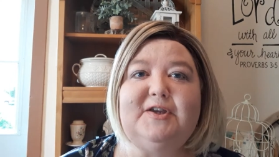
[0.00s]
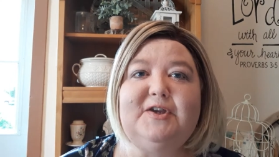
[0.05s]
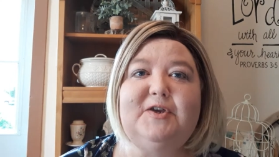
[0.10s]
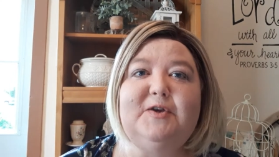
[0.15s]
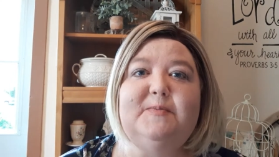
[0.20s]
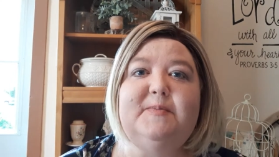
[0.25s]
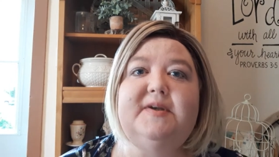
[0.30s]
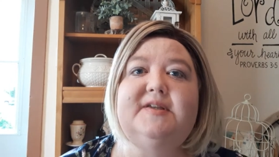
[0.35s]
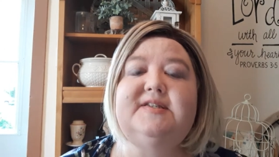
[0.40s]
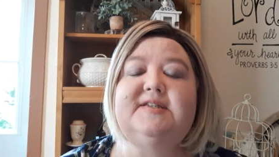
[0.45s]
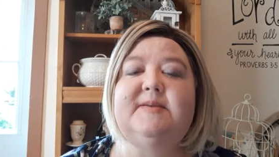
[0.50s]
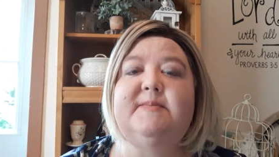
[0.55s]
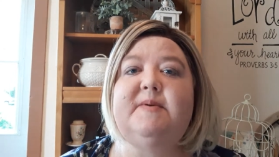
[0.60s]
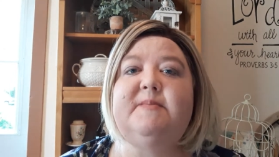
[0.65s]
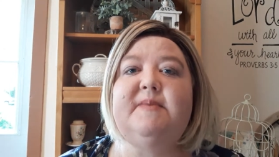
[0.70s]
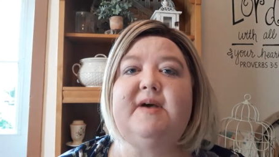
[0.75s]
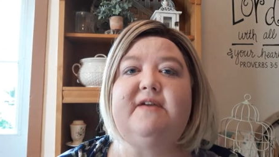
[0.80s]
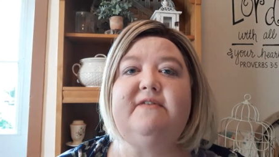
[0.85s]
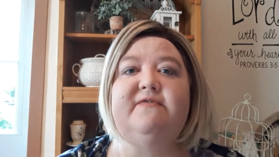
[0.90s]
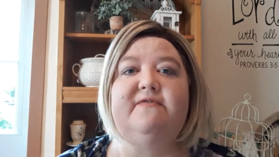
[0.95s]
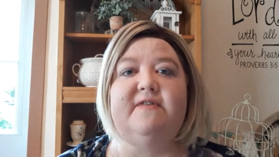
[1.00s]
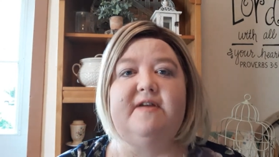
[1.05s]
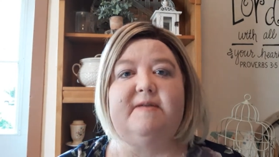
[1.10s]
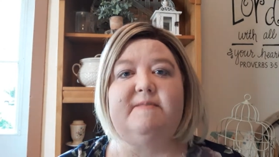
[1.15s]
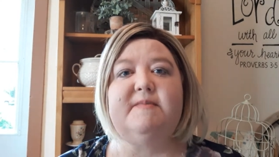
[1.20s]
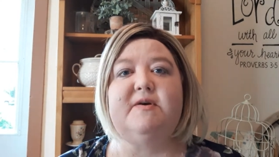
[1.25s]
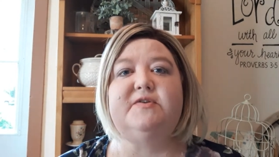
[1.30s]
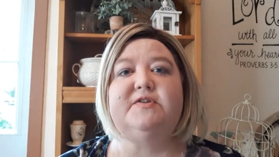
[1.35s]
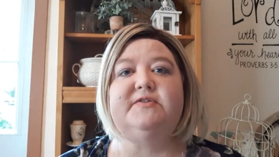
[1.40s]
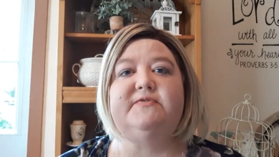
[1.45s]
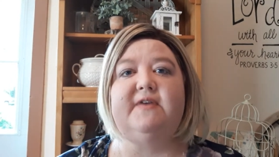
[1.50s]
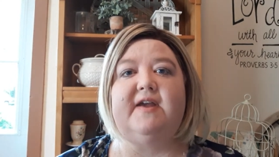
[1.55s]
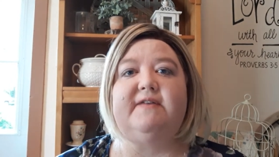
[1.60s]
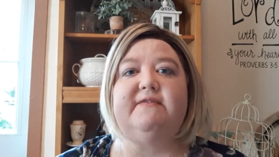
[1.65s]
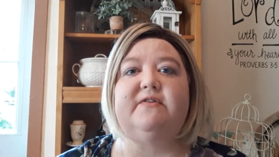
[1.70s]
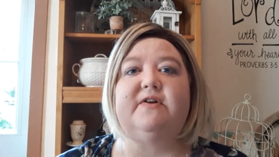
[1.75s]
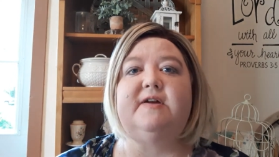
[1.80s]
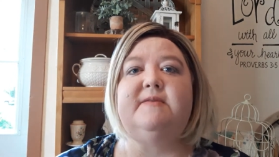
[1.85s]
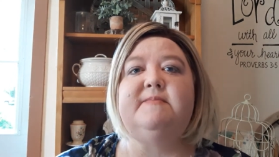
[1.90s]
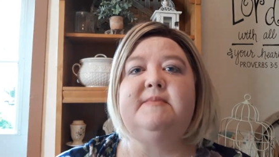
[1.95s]
you, but some of my most
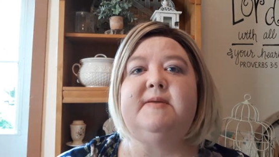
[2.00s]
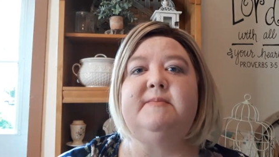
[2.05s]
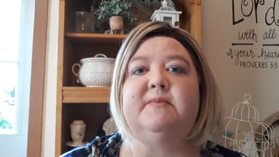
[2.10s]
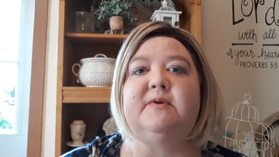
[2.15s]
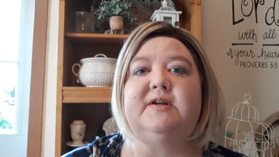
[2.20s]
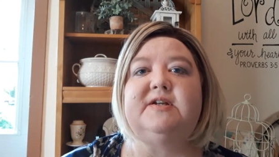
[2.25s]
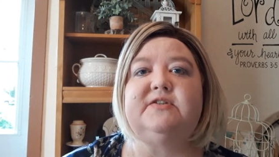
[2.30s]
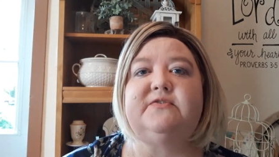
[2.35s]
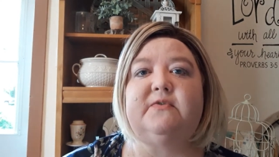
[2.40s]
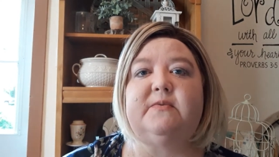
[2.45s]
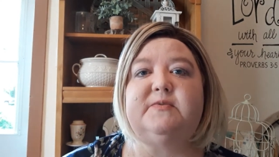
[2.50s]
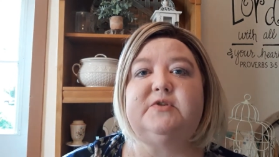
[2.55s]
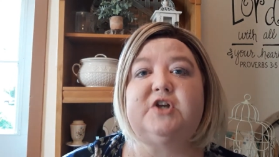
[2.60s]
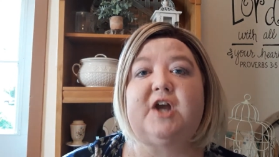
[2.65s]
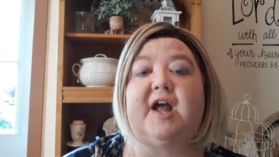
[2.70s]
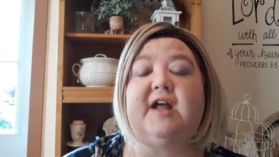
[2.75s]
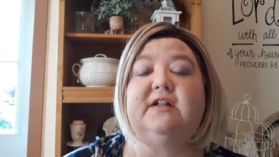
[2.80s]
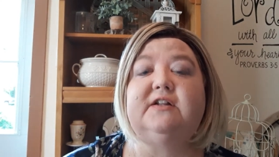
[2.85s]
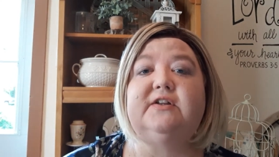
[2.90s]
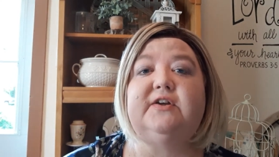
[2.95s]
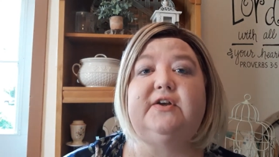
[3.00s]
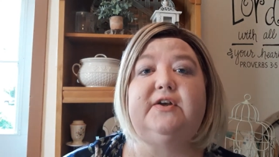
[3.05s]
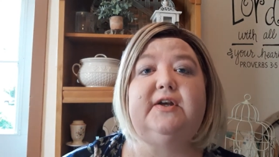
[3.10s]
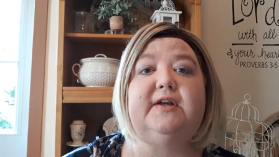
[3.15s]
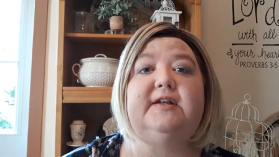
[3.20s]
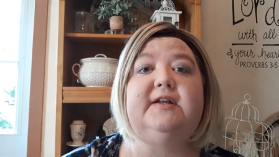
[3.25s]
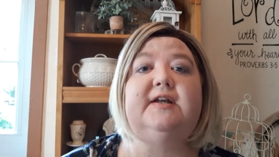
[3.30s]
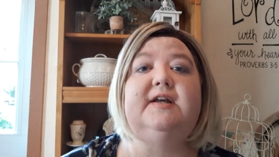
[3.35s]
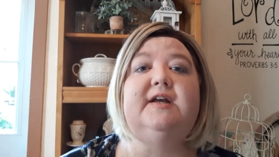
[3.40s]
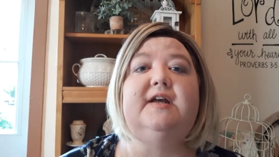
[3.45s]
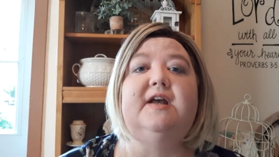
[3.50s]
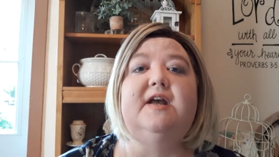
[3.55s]
favorite memories from childhood